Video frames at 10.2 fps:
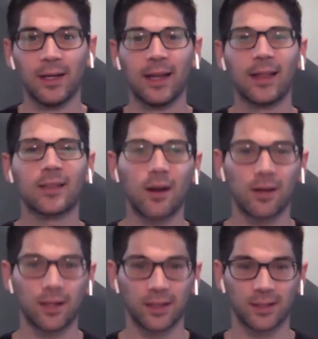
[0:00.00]
Now it's
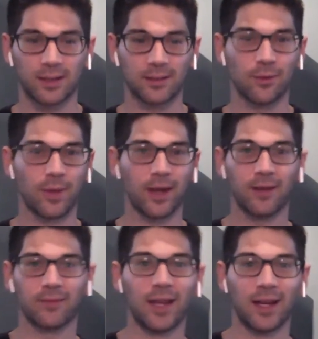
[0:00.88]
hard because you might
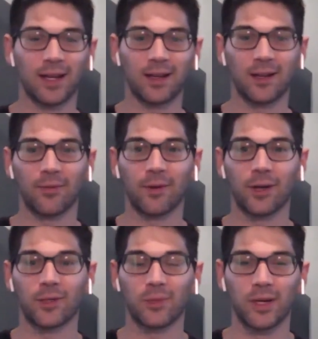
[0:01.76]
have taken it your
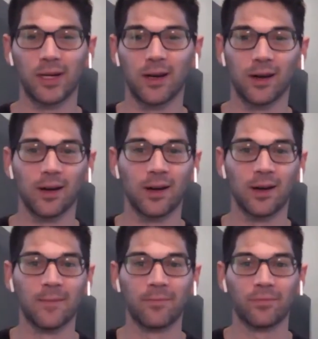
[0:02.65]
freshman year,
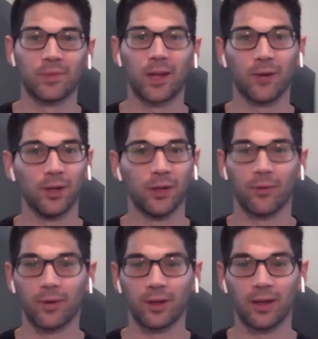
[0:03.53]
not really
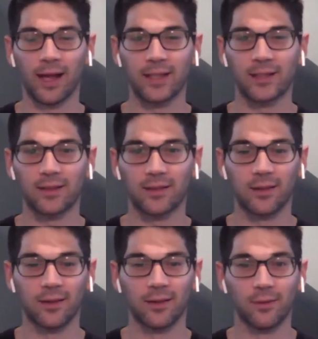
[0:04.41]
realize,
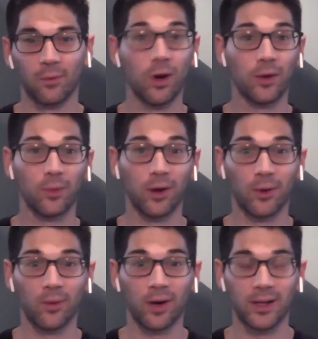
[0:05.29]
1, what it
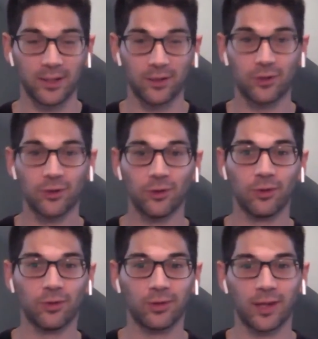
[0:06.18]
was, and
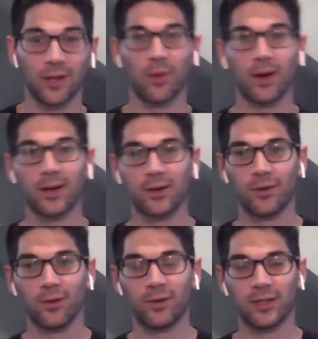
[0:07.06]
2, that you wanted to do
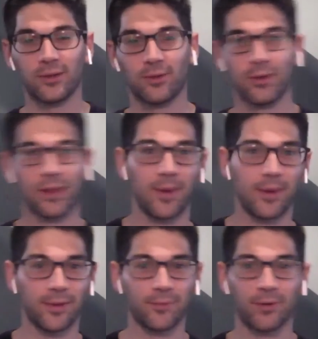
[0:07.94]
OT school, and then
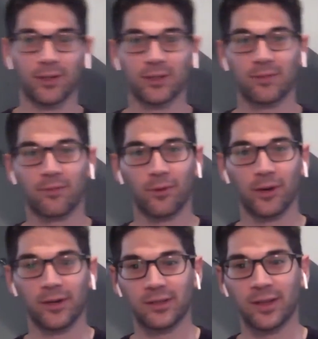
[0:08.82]
maybe 3 years, 4
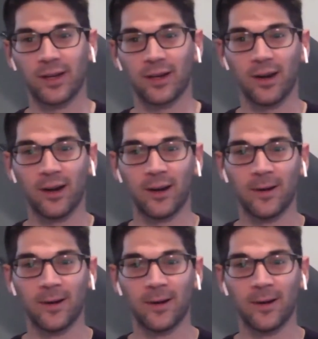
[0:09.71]
years later,